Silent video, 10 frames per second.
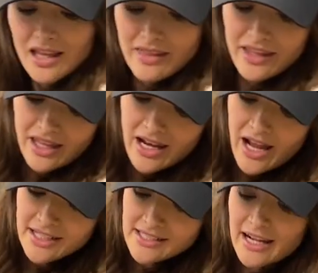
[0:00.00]
Then I
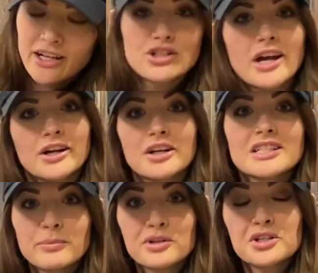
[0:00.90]
decided to check her
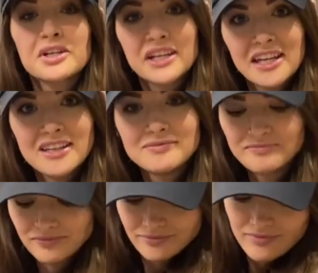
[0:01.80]
temperature again.
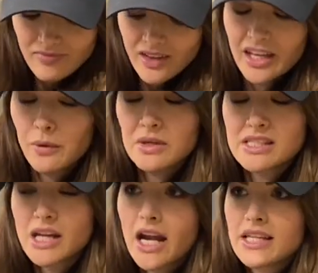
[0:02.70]
And it was
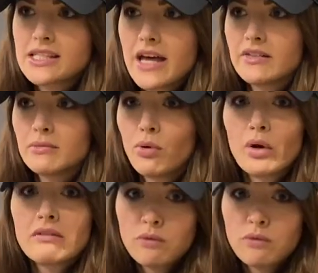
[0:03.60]
97.4.